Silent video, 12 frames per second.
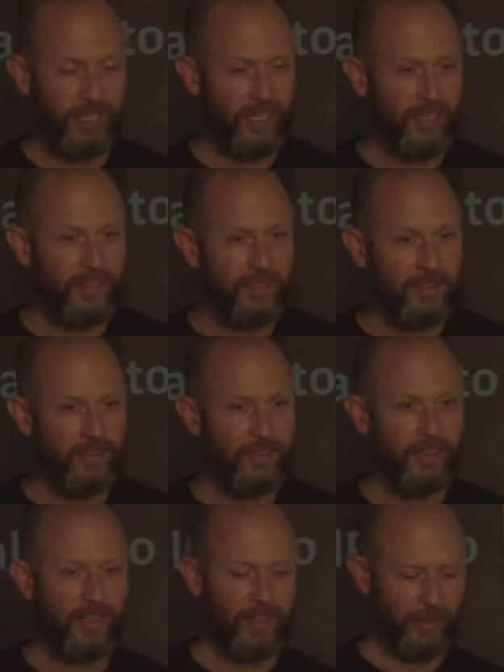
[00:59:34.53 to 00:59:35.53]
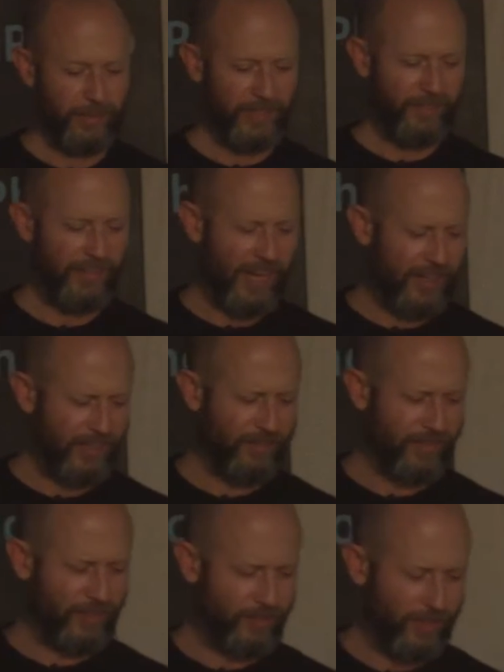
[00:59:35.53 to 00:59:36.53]
yeah. I mean,
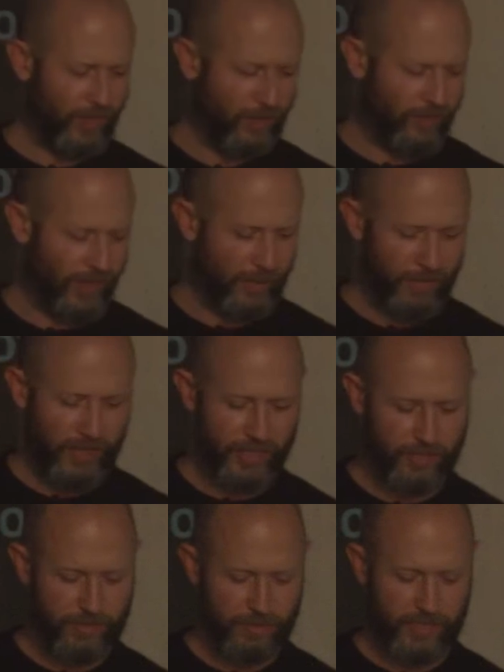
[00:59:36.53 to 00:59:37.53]
negative, I don't know how much,